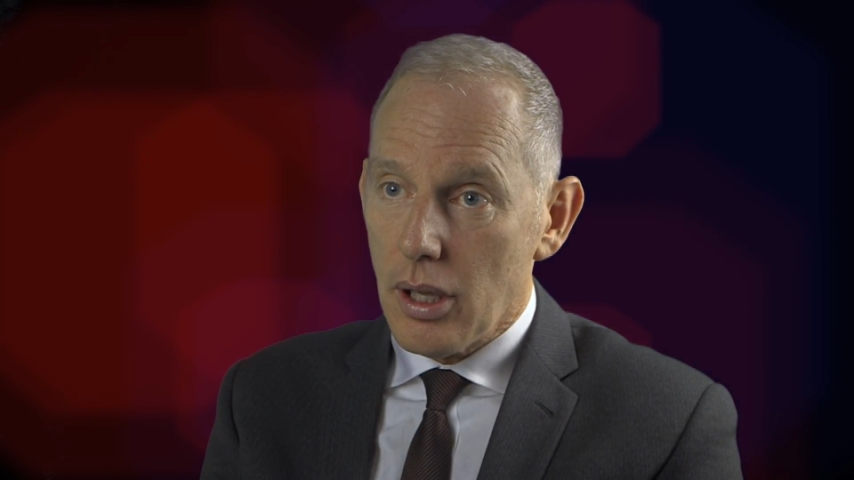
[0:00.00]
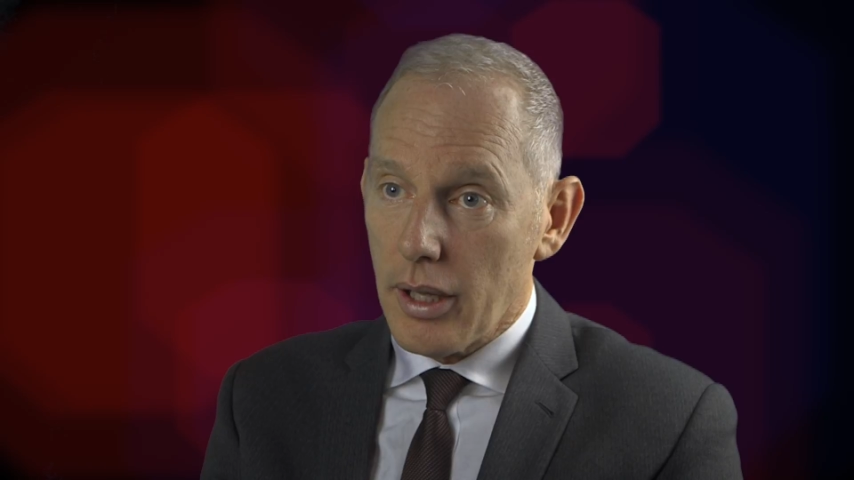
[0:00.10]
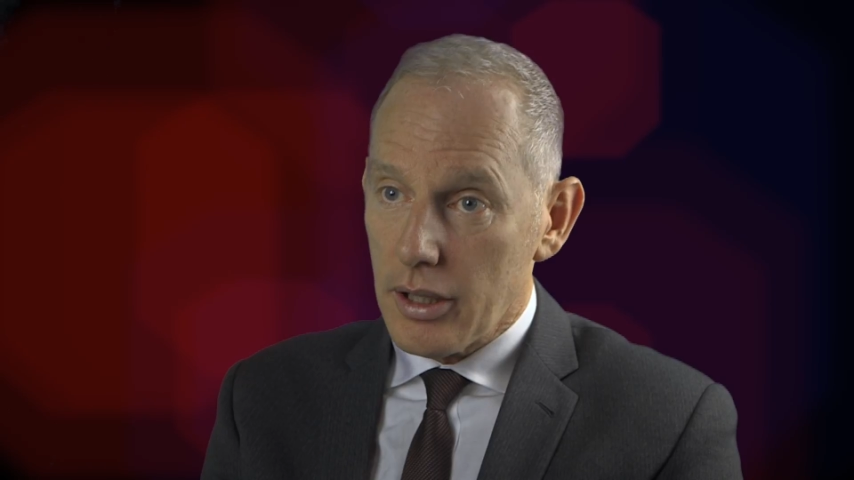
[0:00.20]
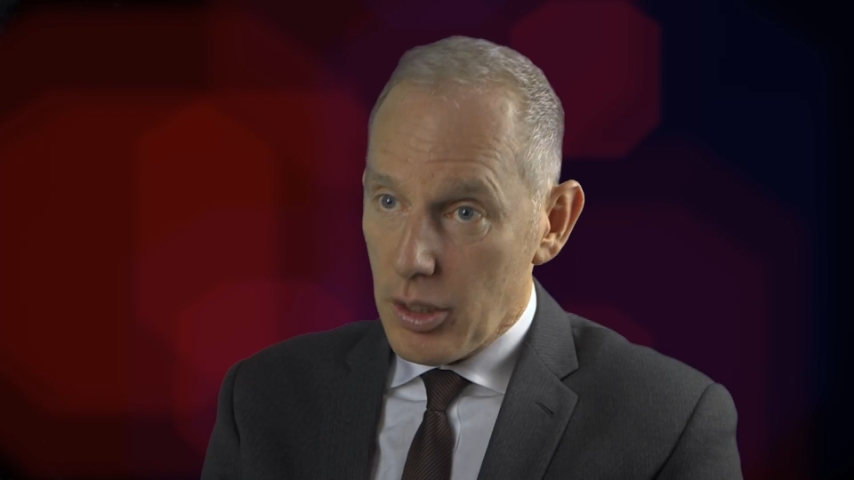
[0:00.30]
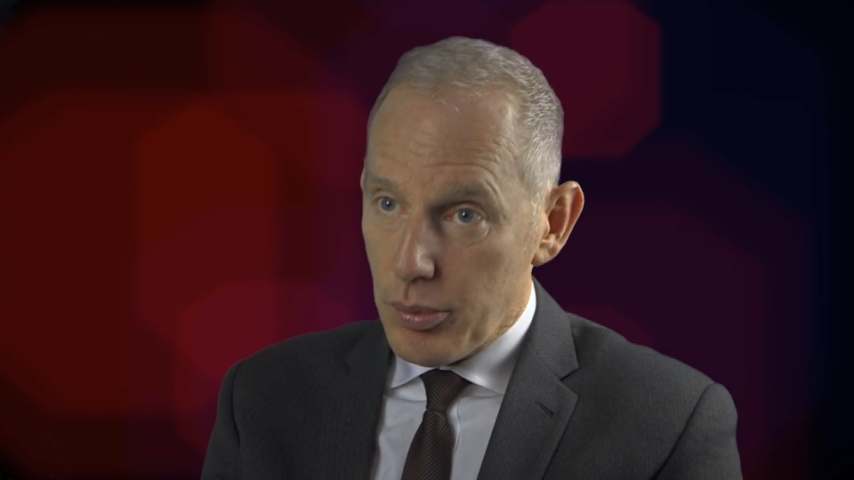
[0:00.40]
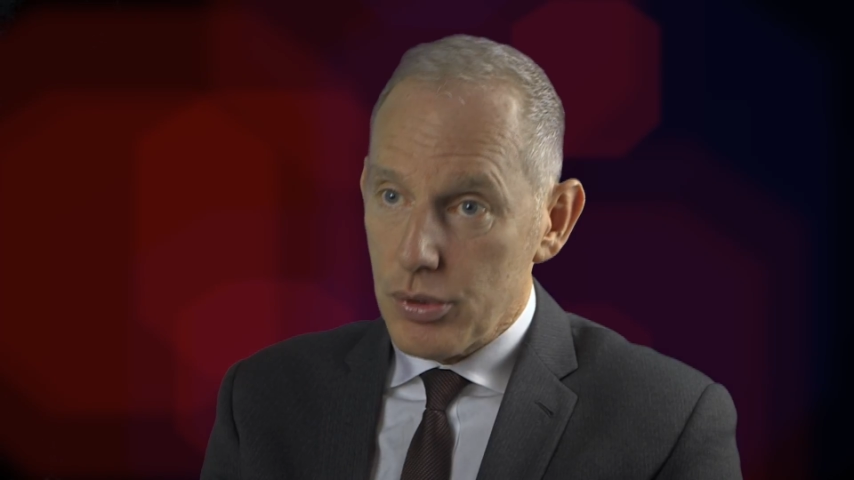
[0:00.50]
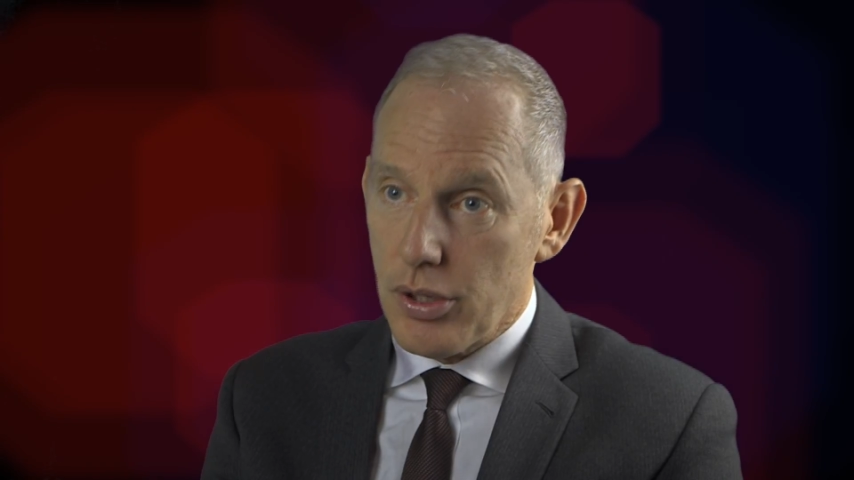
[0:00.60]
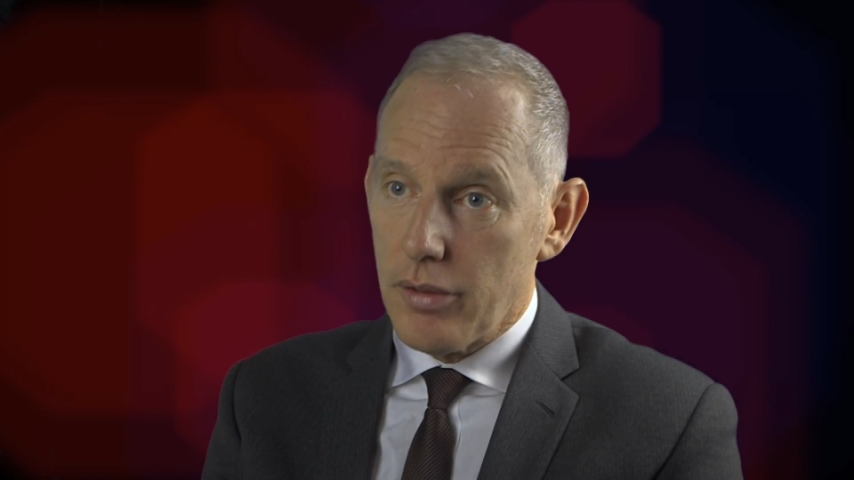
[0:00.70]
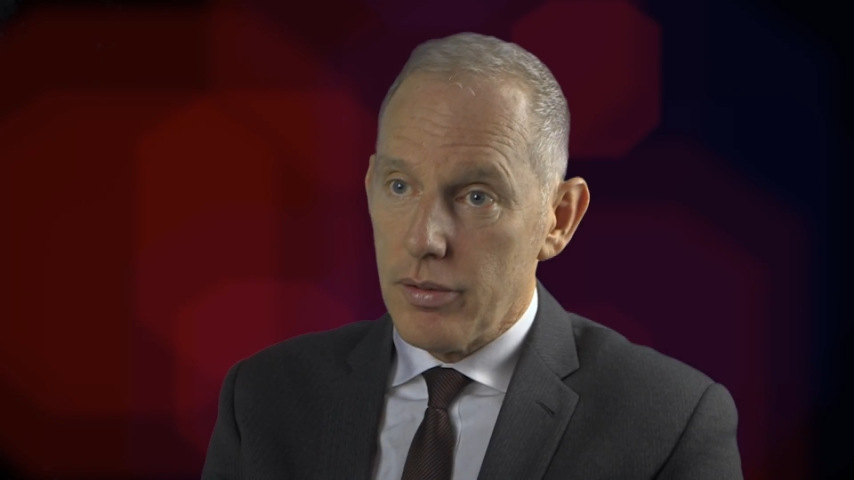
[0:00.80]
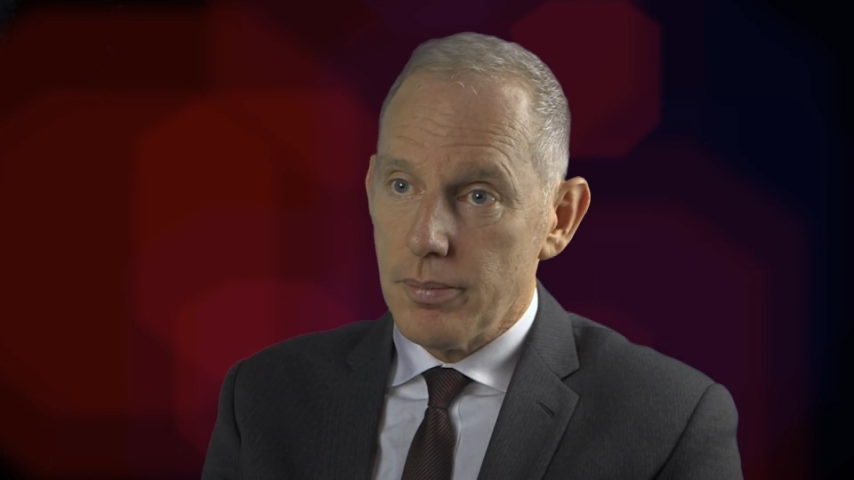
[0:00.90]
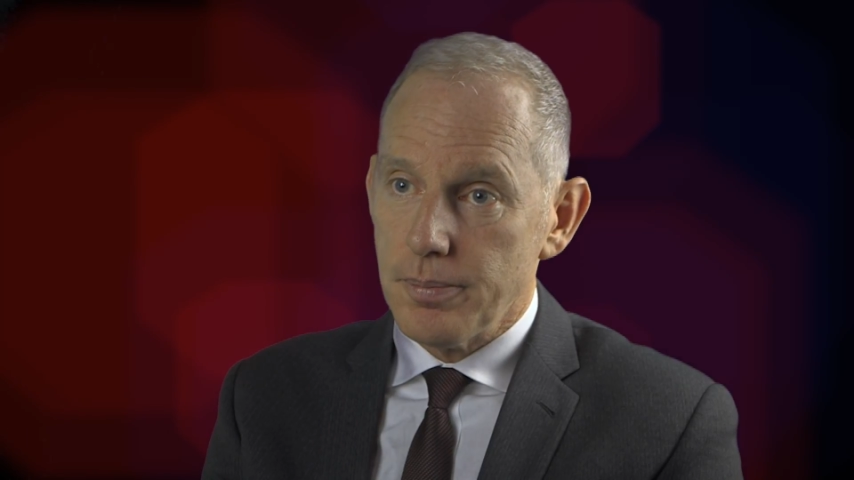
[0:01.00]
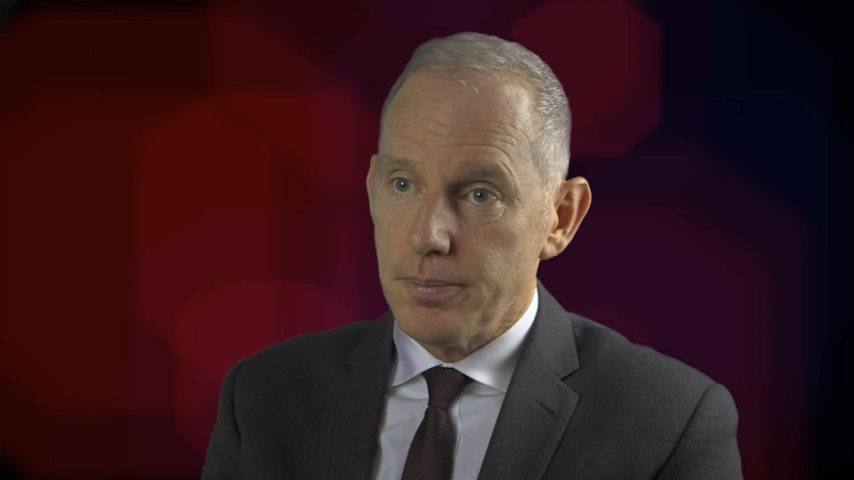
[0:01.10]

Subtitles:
and keep you safe.